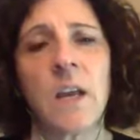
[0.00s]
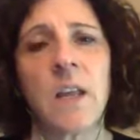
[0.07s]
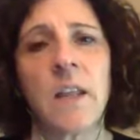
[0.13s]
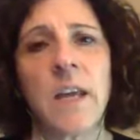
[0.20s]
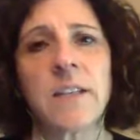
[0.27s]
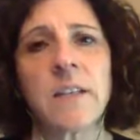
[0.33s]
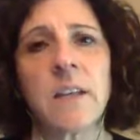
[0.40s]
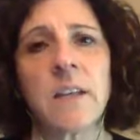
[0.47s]

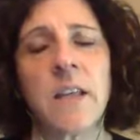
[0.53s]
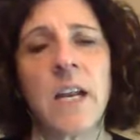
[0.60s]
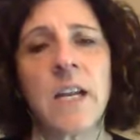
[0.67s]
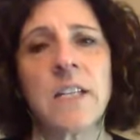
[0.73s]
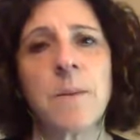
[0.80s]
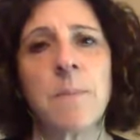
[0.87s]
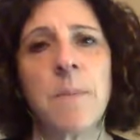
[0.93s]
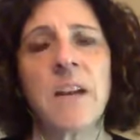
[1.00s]
that
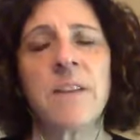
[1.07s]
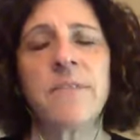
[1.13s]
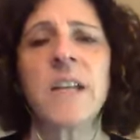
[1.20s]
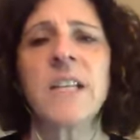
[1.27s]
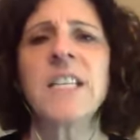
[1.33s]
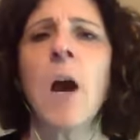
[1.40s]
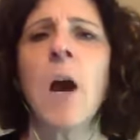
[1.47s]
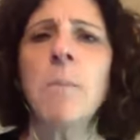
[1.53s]
is a benefit.
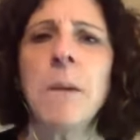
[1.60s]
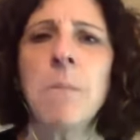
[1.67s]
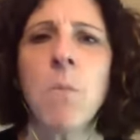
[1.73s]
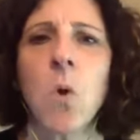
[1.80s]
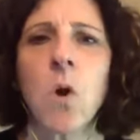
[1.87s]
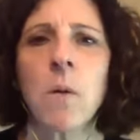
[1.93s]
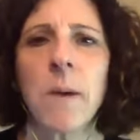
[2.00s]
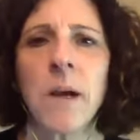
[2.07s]
Tell me
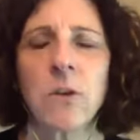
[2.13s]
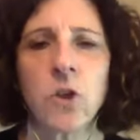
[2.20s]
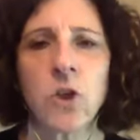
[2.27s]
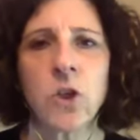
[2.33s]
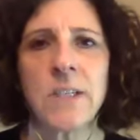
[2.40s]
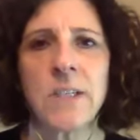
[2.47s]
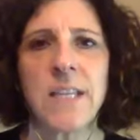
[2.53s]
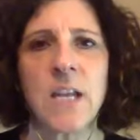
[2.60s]
more about
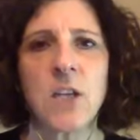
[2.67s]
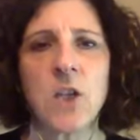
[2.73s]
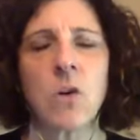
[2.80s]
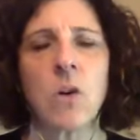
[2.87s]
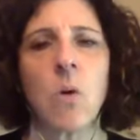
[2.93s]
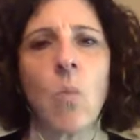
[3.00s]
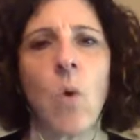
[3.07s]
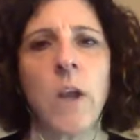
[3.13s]
your center
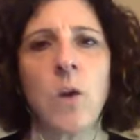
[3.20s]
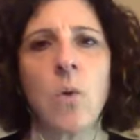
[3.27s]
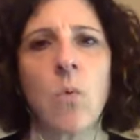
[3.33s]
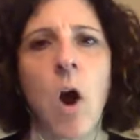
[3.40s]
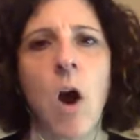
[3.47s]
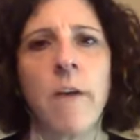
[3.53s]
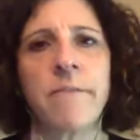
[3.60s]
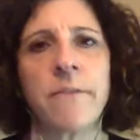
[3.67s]
and what you
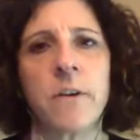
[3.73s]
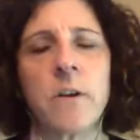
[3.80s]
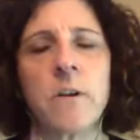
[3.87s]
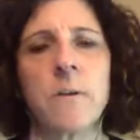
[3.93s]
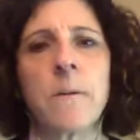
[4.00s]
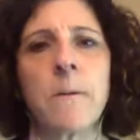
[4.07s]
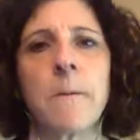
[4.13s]
offer.